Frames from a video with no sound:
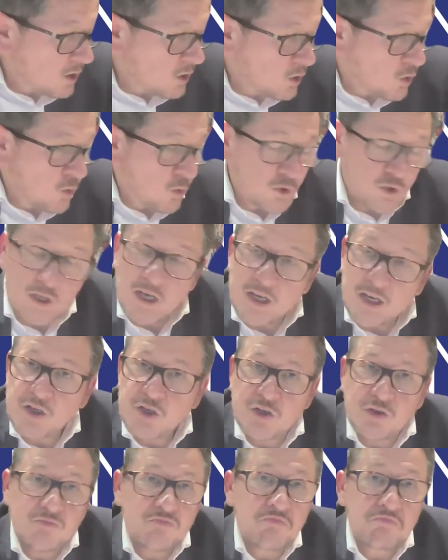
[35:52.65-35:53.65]

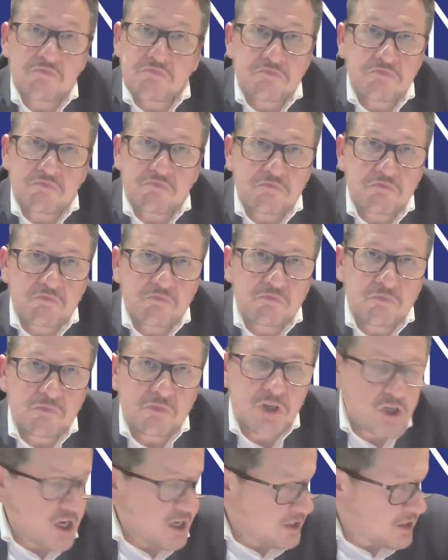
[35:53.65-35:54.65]
Causation,
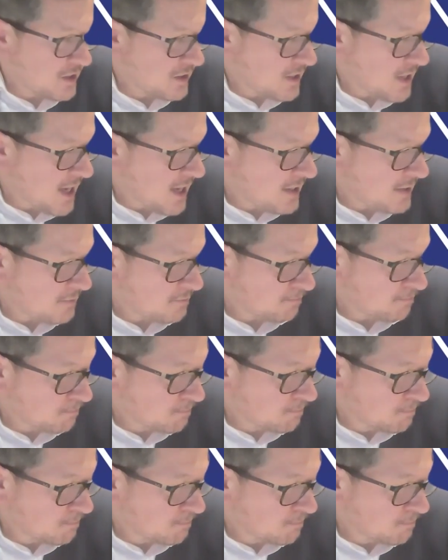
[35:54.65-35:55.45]
rejected that.